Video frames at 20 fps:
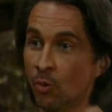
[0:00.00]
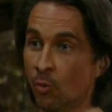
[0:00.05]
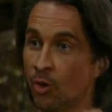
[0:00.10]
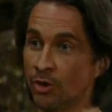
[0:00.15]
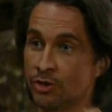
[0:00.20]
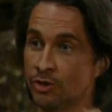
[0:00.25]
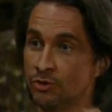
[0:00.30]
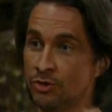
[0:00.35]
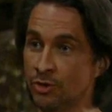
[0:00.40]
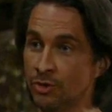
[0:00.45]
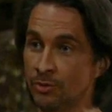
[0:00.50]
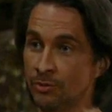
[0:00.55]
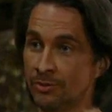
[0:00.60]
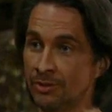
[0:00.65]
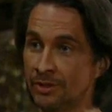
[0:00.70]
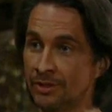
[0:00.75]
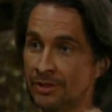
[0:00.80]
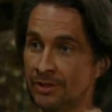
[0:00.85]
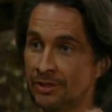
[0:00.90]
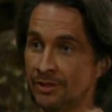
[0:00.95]
good at what you do.
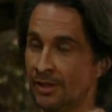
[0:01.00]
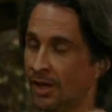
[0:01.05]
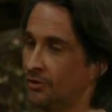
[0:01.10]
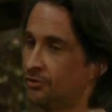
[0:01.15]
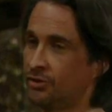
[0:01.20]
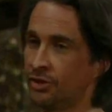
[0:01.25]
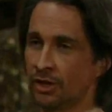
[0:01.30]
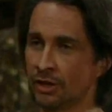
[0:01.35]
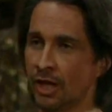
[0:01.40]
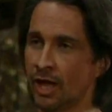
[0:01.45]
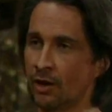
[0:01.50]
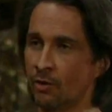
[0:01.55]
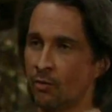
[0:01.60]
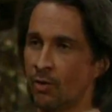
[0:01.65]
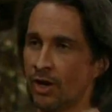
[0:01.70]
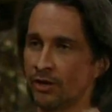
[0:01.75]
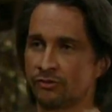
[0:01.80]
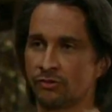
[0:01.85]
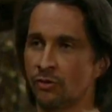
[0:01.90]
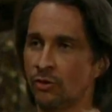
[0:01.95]
I see a lot
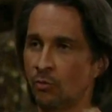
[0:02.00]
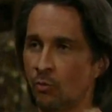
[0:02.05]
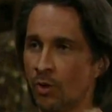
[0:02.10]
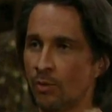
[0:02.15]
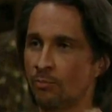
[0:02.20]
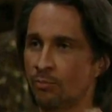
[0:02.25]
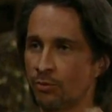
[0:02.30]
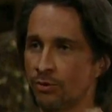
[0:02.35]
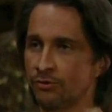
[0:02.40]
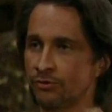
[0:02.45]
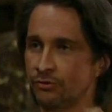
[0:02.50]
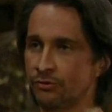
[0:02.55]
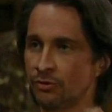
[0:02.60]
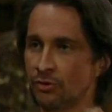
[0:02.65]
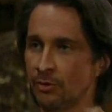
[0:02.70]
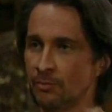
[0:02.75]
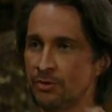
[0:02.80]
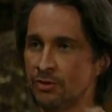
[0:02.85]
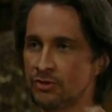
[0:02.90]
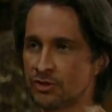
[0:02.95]
of arrests only one prison
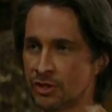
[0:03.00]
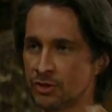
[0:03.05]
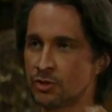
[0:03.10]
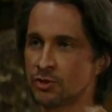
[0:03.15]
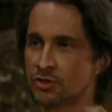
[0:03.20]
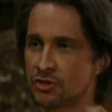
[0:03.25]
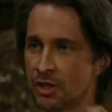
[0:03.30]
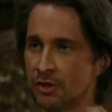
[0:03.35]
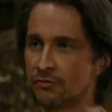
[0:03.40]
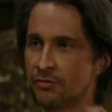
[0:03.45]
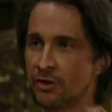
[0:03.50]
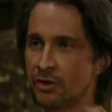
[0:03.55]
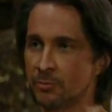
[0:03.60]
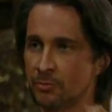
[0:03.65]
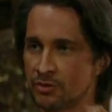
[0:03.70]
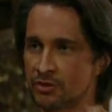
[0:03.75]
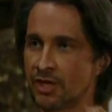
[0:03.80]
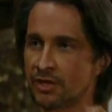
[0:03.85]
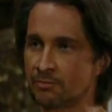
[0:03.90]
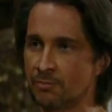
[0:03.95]
term, and you sent yourself there
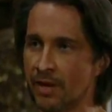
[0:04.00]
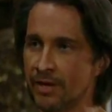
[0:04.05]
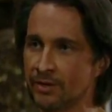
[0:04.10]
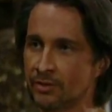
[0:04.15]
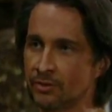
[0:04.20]
to protect